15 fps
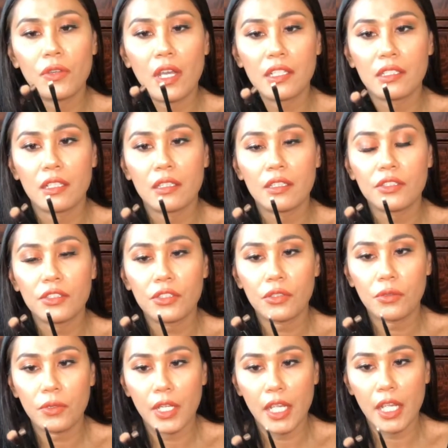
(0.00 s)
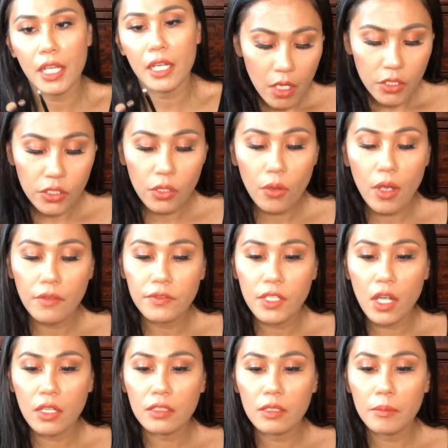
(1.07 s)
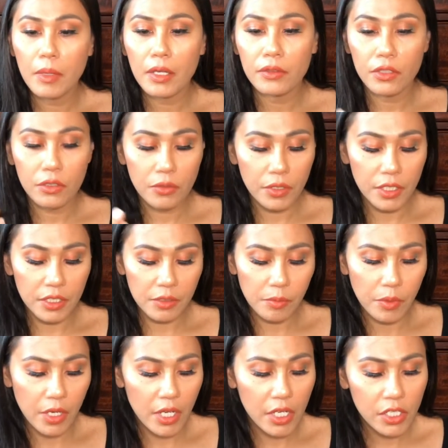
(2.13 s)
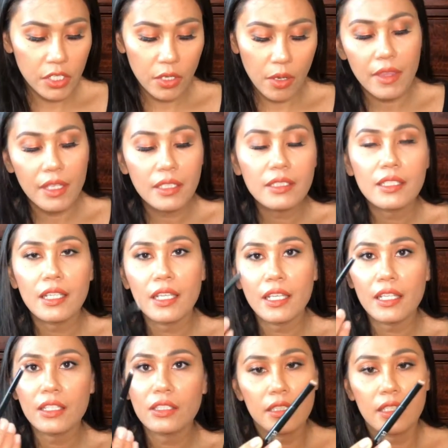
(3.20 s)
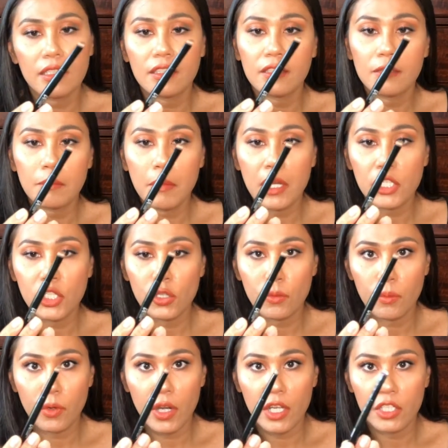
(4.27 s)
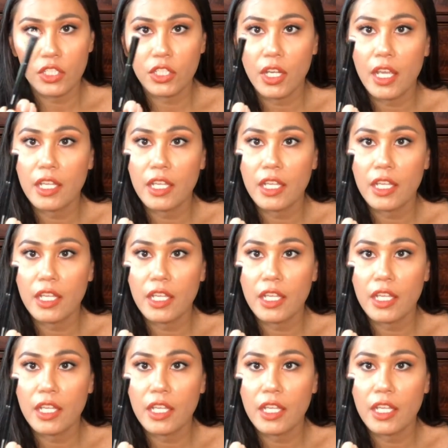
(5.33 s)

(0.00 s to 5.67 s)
you guys on the screen. So I've talked about the crease brush. This is the smudger brush.